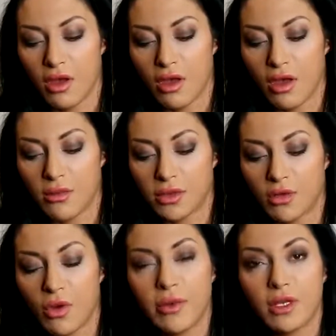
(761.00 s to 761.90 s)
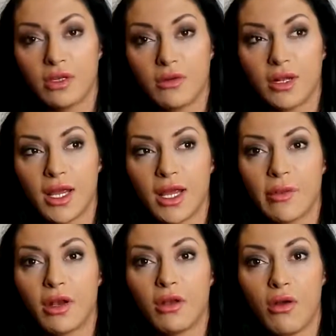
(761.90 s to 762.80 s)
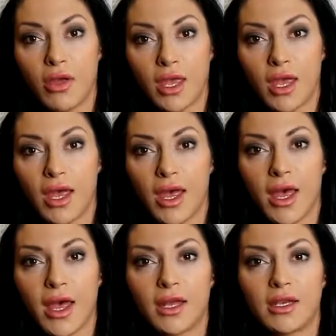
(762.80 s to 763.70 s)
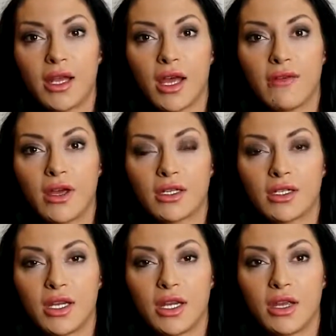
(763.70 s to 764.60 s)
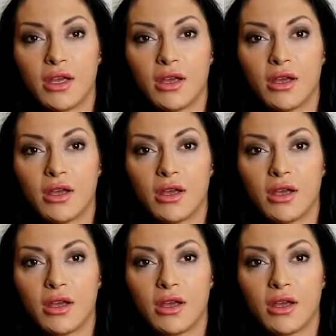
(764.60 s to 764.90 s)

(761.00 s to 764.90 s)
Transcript: So what I've been doing lately, I've been logging it, and I've actually